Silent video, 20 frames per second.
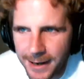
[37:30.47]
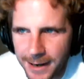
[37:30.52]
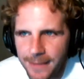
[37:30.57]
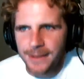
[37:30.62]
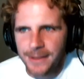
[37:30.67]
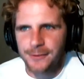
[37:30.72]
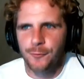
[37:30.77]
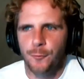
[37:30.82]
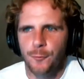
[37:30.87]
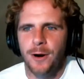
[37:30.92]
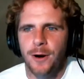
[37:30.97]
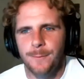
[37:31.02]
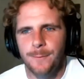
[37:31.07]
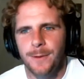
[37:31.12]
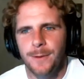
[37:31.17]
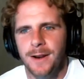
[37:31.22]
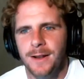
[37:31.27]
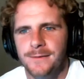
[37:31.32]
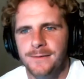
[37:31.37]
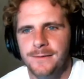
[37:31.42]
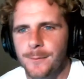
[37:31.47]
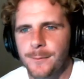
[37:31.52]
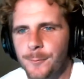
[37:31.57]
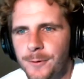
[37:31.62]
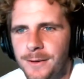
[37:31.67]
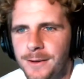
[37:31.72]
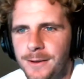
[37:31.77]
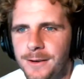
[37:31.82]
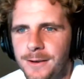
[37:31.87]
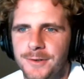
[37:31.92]
I got like 20 minutes.
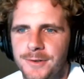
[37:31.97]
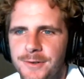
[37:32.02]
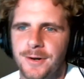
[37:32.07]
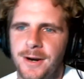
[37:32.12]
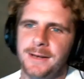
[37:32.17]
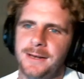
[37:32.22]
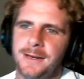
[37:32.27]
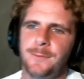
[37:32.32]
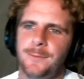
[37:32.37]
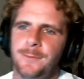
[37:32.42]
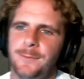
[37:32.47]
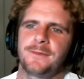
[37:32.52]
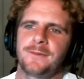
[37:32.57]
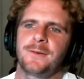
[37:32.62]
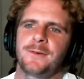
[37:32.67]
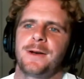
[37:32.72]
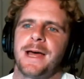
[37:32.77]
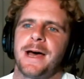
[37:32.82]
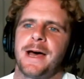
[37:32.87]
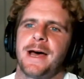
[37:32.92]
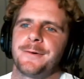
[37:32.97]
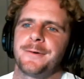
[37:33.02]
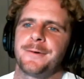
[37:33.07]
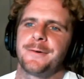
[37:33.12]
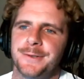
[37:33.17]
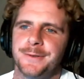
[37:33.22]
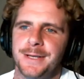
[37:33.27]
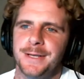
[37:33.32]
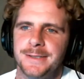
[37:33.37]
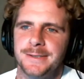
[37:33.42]
I'm really gonna try and keep this to an
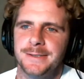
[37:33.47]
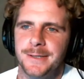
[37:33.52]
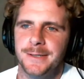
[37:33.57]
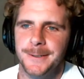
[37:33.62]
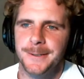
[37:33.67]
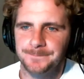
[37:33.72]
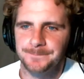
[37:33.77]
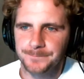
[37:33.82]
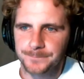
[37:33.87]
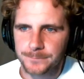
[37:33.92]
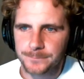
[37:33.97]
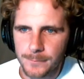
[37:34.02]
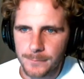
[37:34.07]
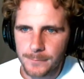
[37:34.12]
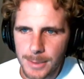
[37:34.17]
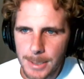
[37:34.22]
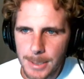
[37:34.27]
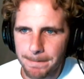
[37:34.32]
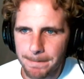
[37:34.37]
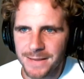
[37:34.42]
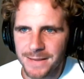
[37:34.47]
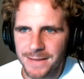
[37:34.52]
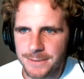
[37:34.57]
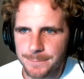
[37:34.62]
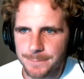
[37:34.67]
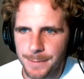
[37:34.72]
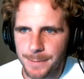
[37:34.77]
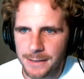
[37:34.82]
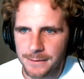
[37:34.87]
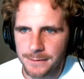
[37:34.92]
hour. So let's um,
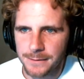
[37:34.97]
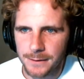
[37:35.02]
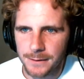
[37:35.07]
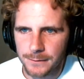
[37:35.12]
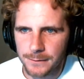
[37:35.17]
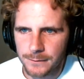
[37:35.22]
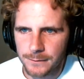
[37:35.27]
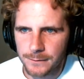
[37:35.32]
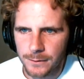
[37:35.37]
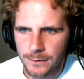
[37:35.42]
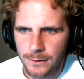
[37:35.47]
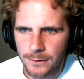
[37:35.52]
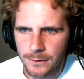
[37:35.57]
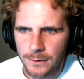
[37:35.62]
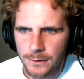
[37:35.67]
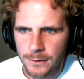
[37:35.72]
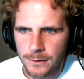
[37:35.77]
let's paint this.